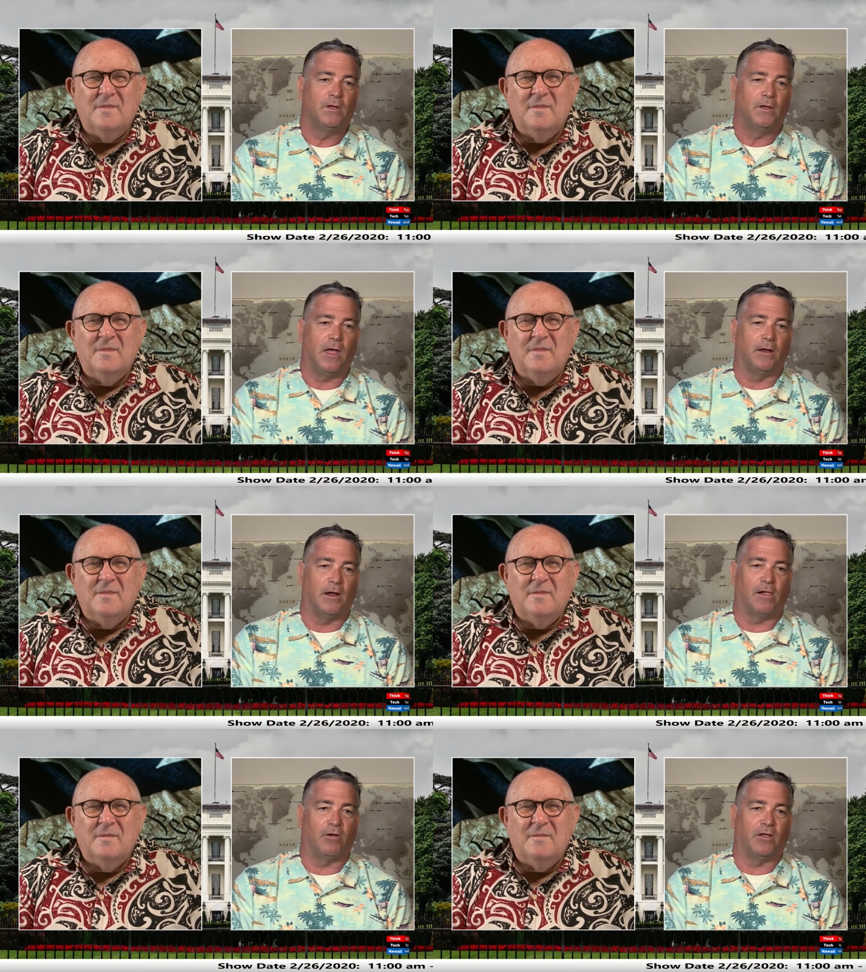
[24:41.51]
Speaker 1: And
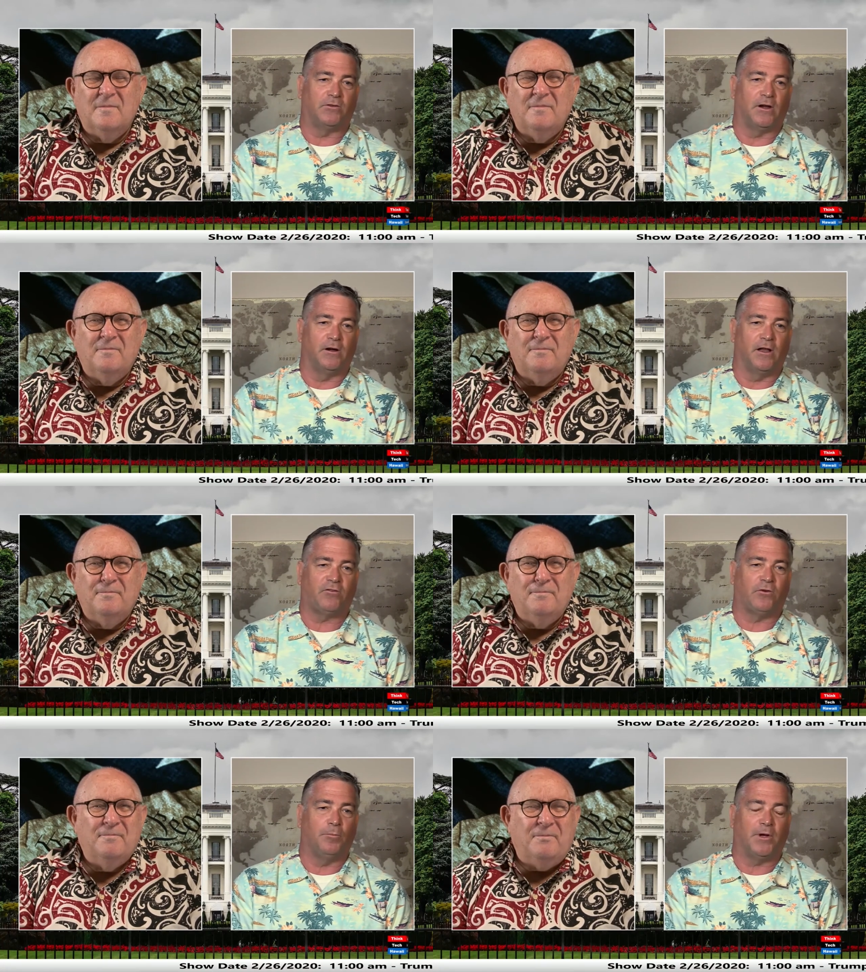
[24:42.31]
not only is it an
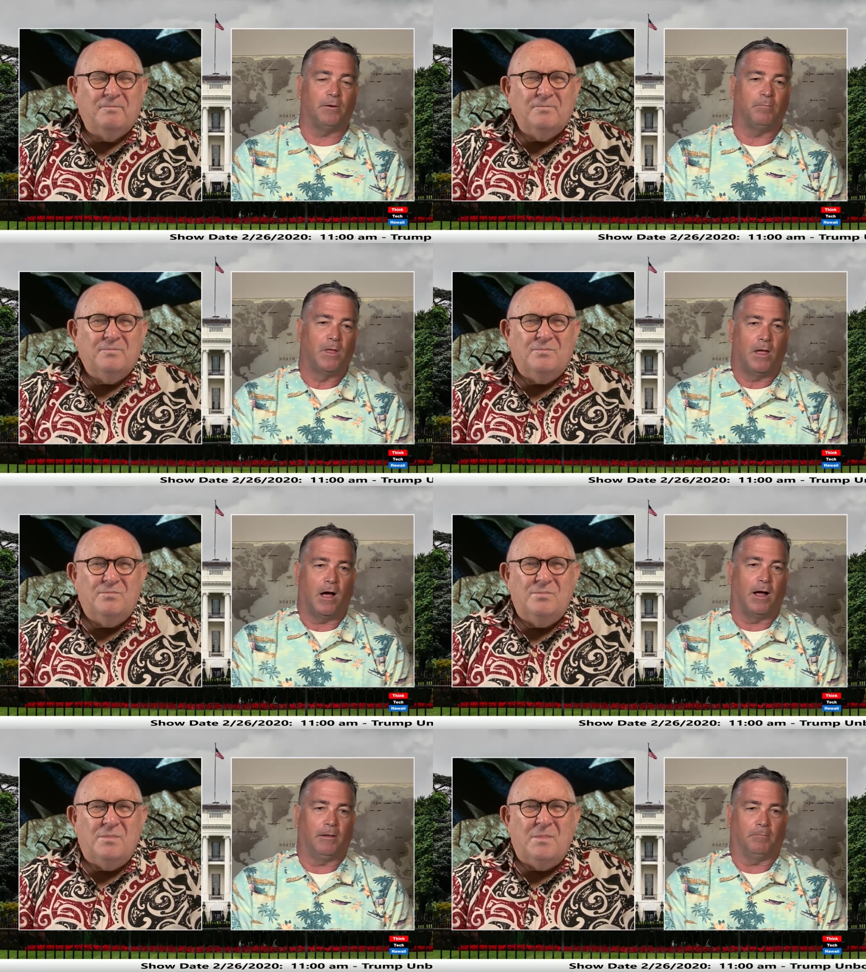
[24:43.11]
issue, but
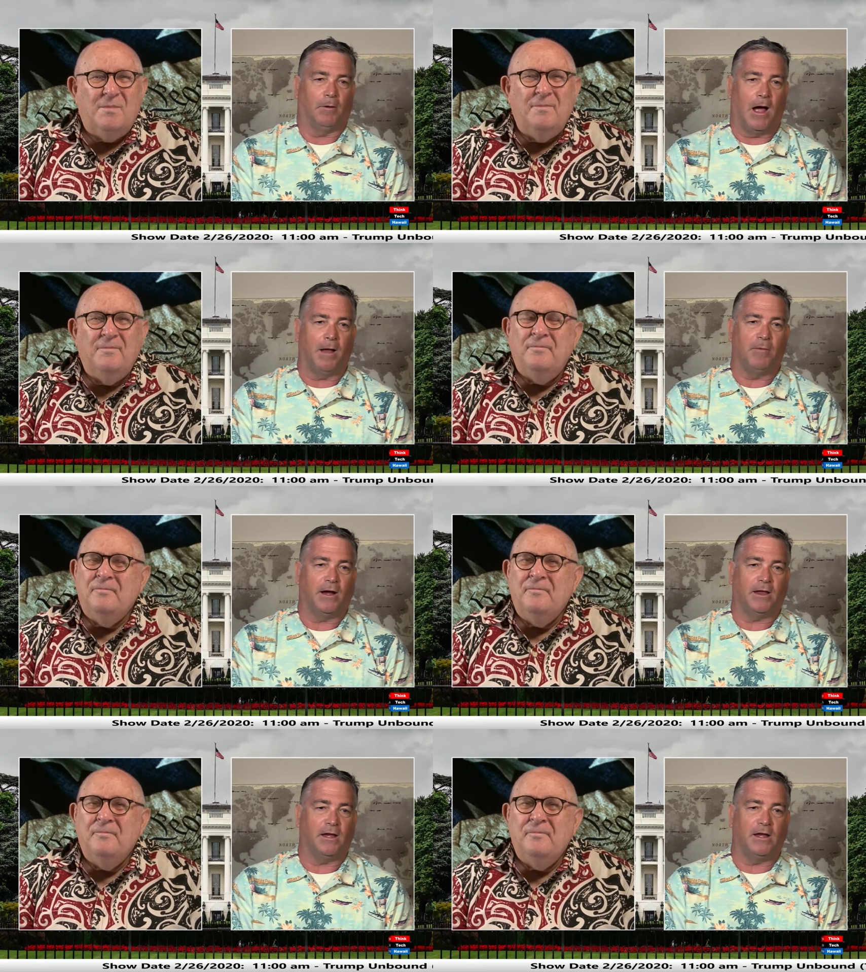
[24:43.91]
I, I'm
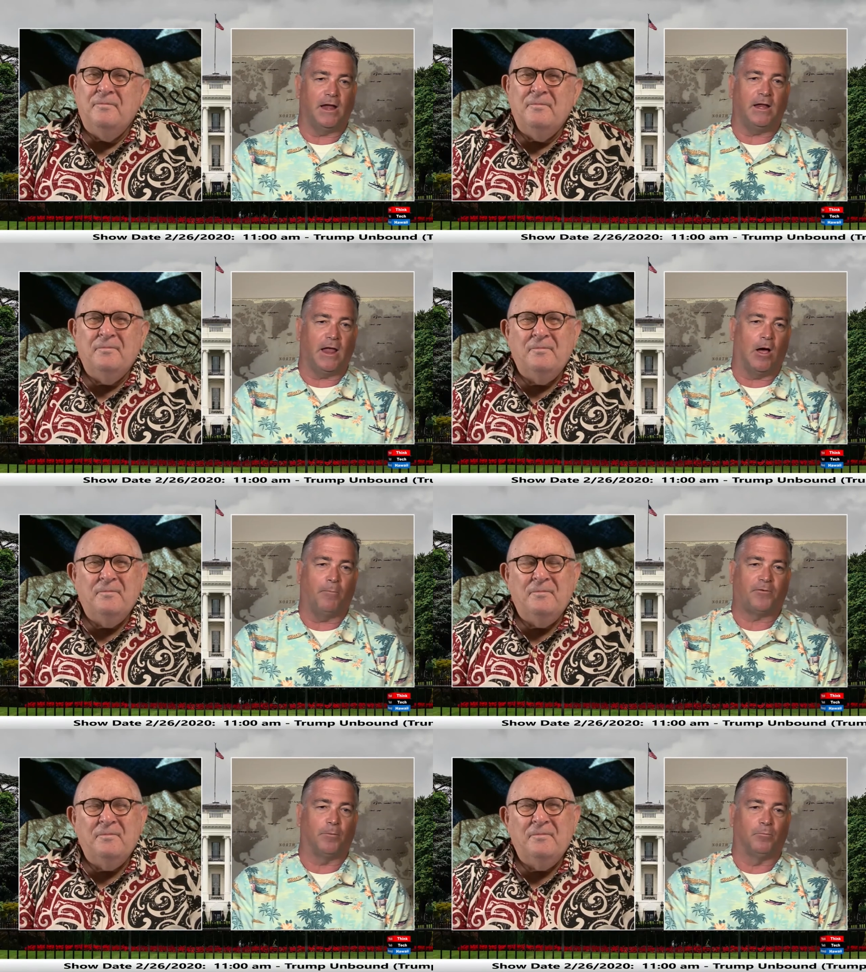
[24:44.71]
not getting any
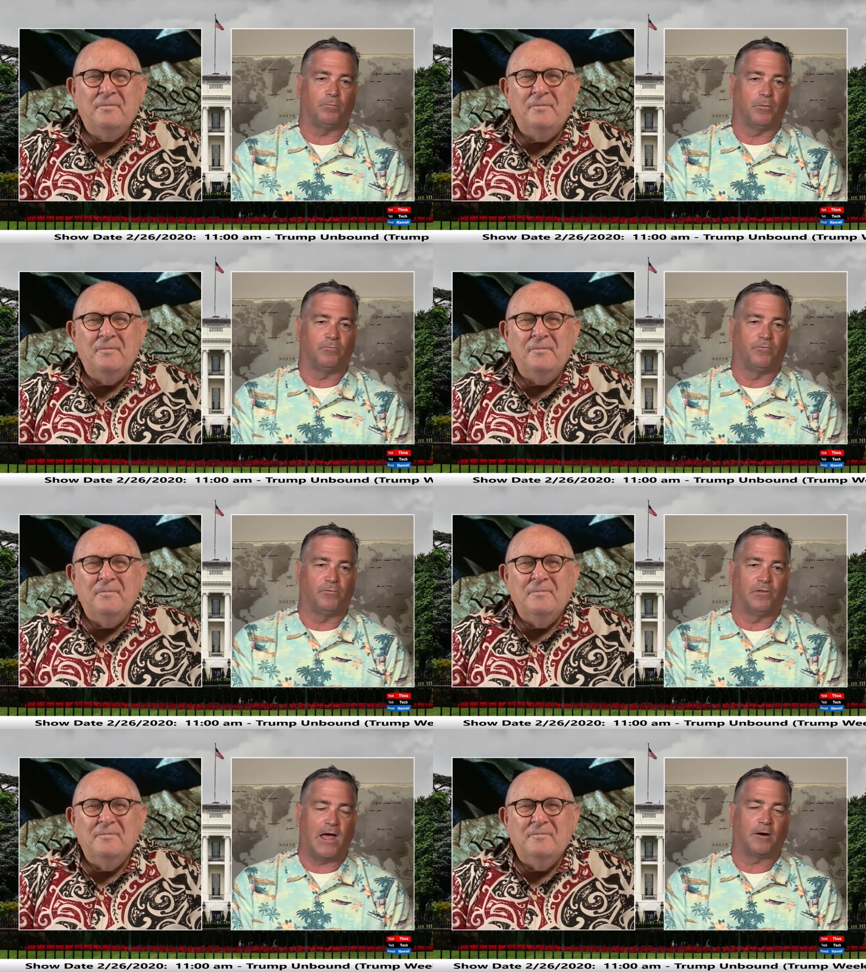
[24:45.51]
help from
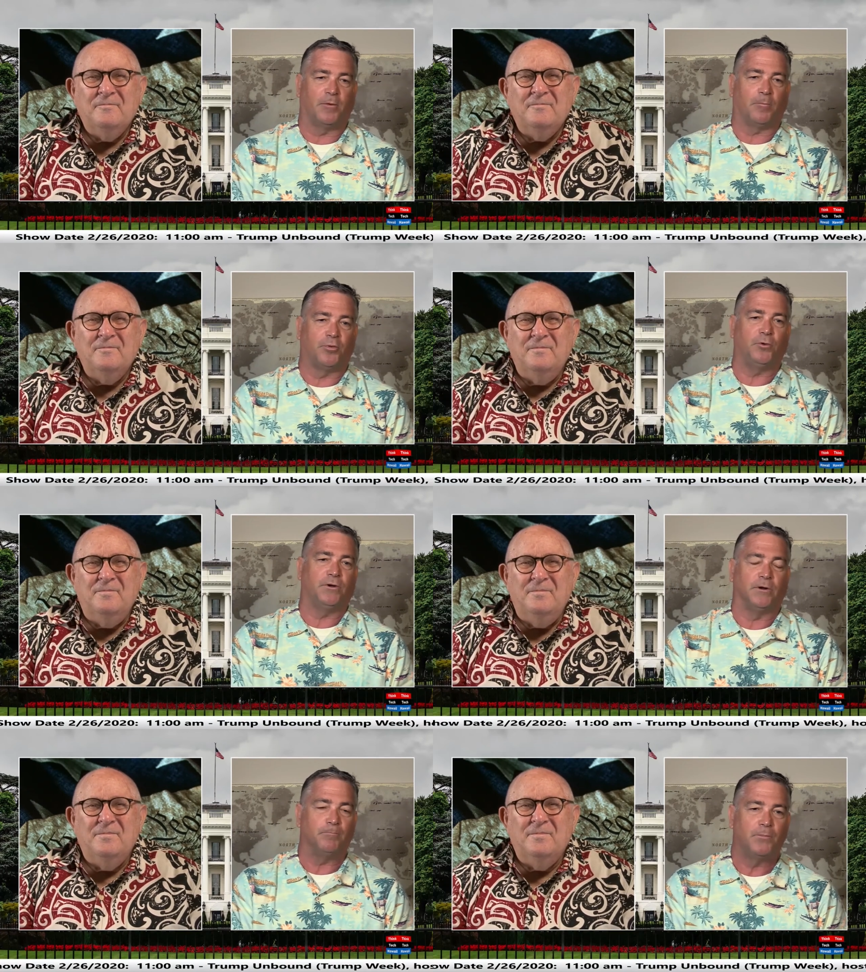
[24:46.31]
Vladimir
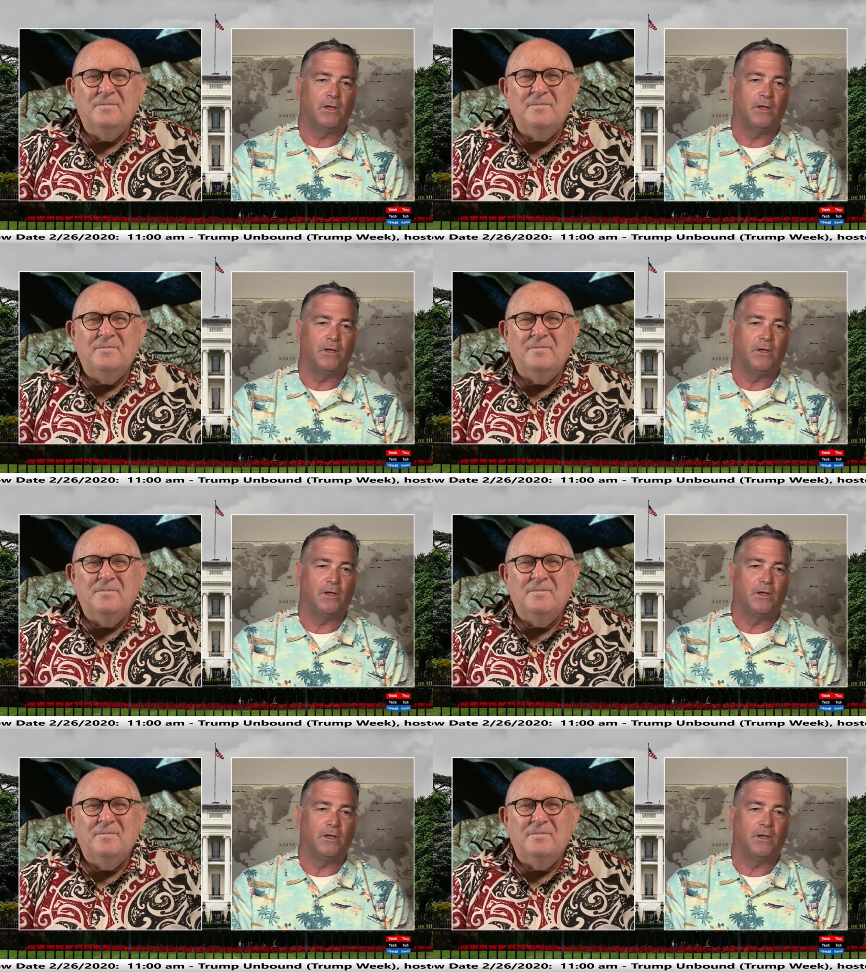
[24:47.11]
Putin.